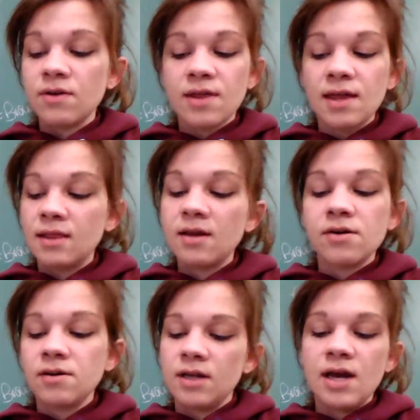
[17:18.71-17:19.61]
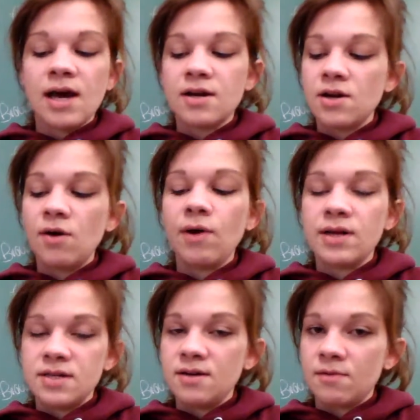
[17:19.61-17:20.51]
or they literally had no
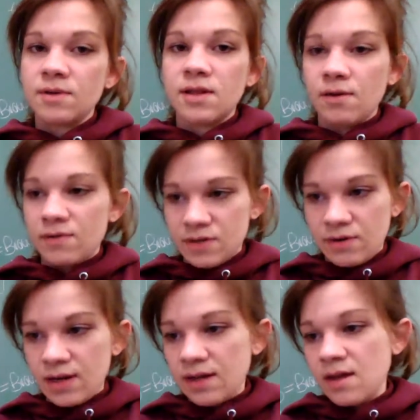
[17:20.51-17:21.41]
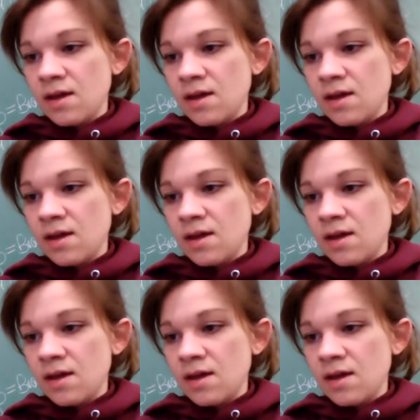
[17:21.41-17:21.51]
idea what they were doing.